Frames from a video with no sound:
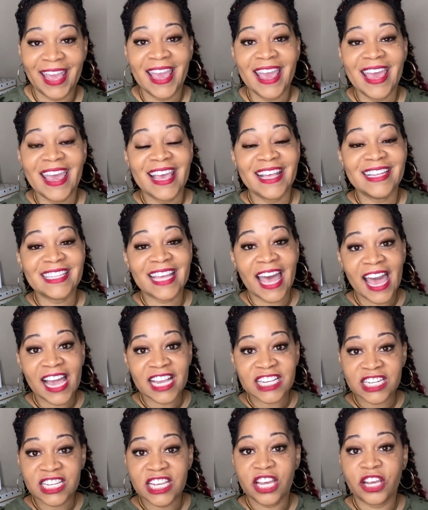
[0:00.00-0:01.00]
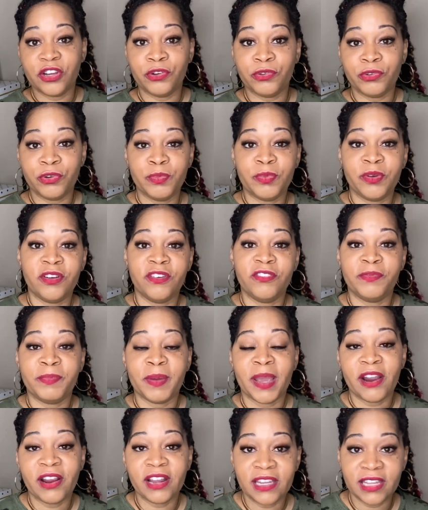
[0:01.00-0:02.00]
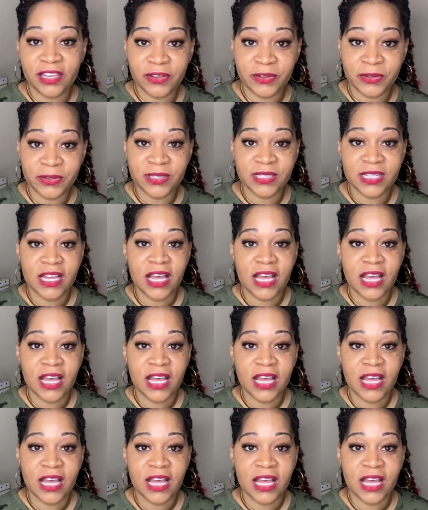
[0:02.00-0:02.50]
It's actually a group of paralegals.